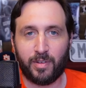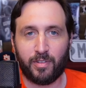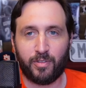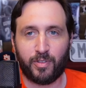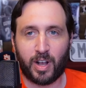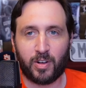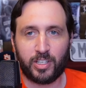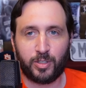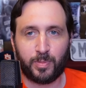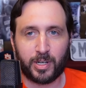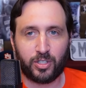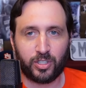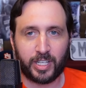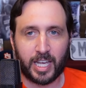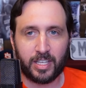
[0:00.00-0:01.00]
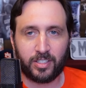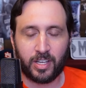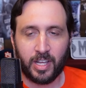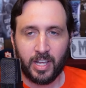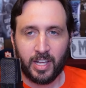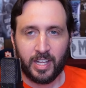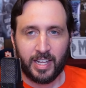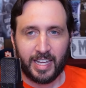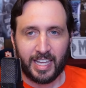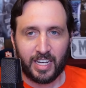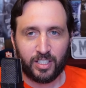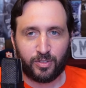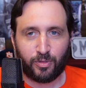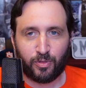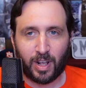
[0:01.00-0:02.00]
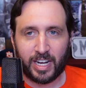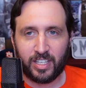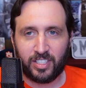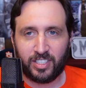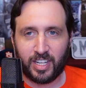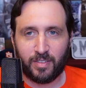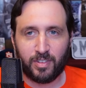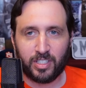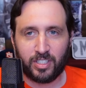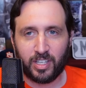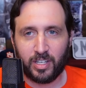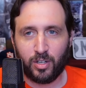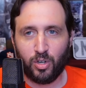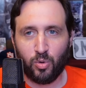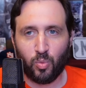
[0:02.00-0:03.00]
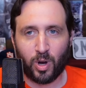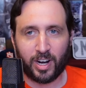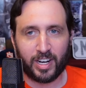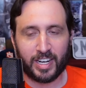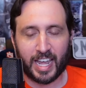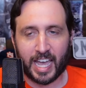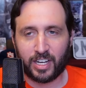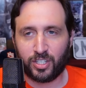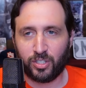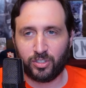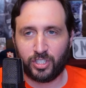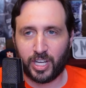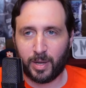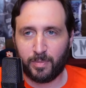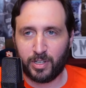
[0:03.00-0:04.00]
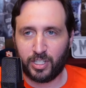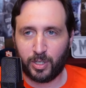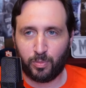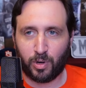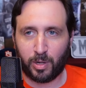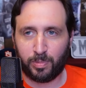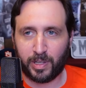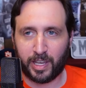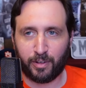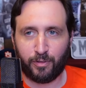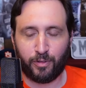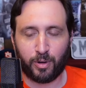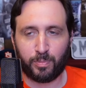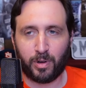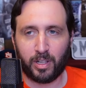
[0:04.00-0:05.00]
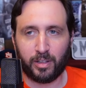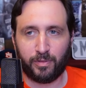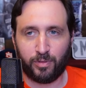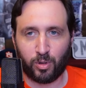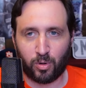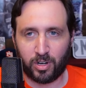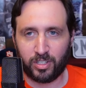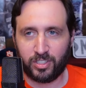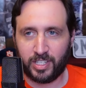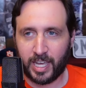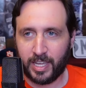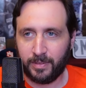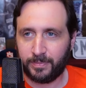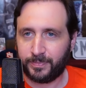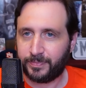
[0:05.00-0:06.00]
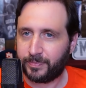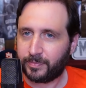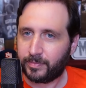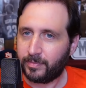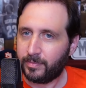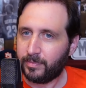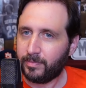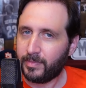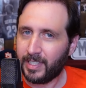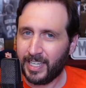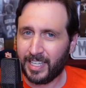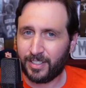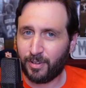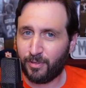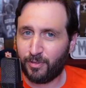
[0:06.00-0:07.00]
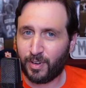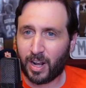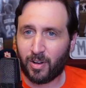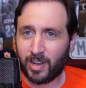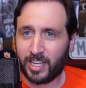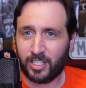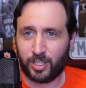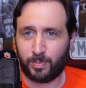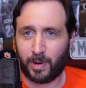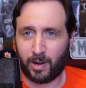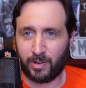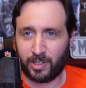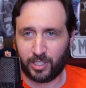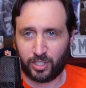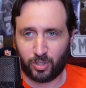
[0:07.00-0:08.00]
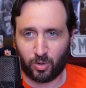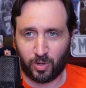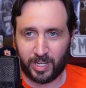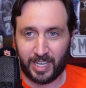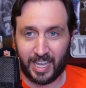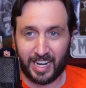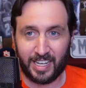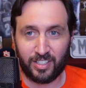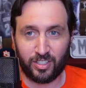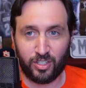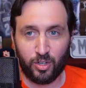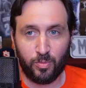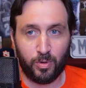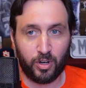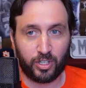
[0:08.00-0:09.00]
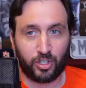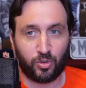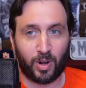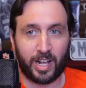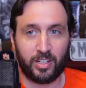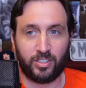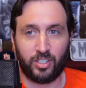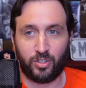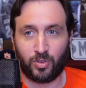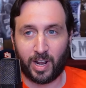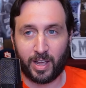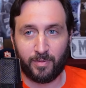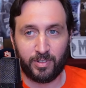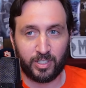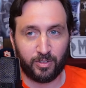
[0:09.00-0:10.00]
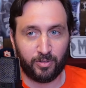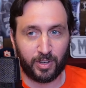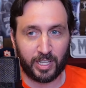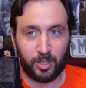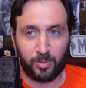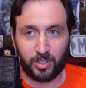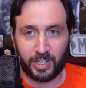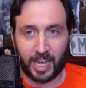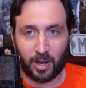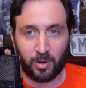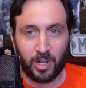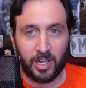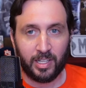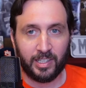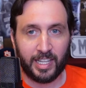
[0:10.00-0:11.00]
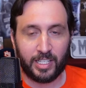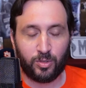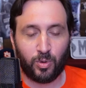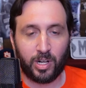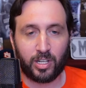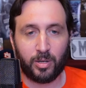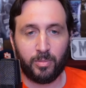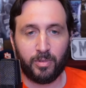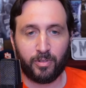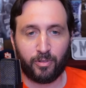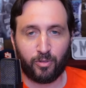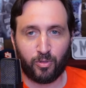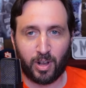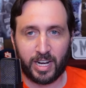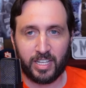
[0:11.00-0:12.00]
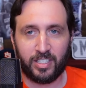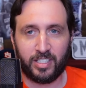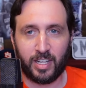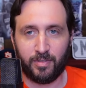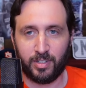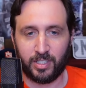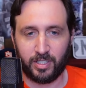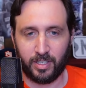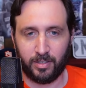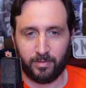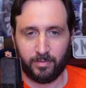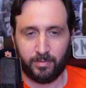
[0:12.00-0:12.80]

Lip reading: have a very special guest. It is Freddie Stevenson, who won a national championship while playing football at Florida State. He has a very inspiring story, and his new book, Trials to Triumph, is available now. Let's welcome Freddie Stevenson.